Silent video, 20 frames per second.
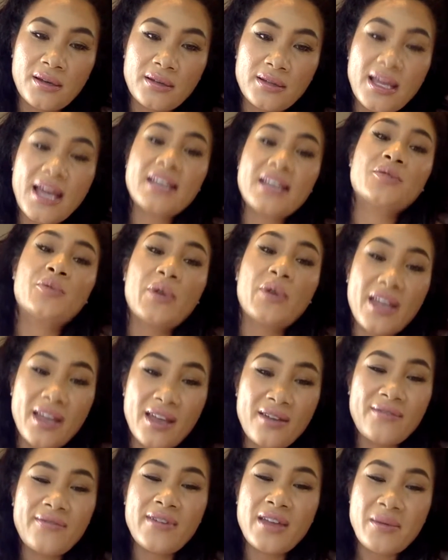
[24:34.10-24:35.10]
That's what
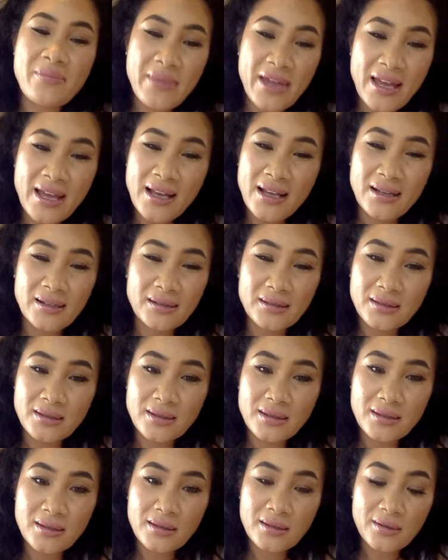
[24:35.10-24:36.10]
envy
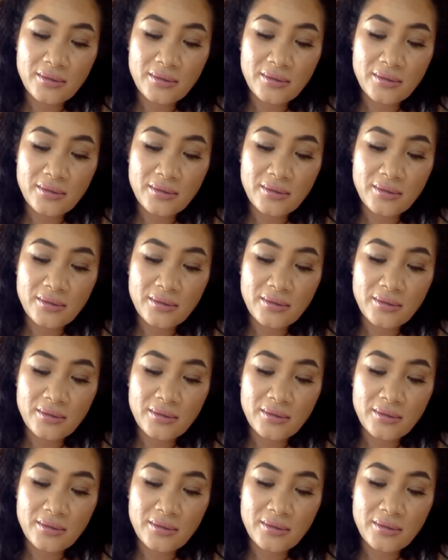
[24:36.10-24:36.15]
means.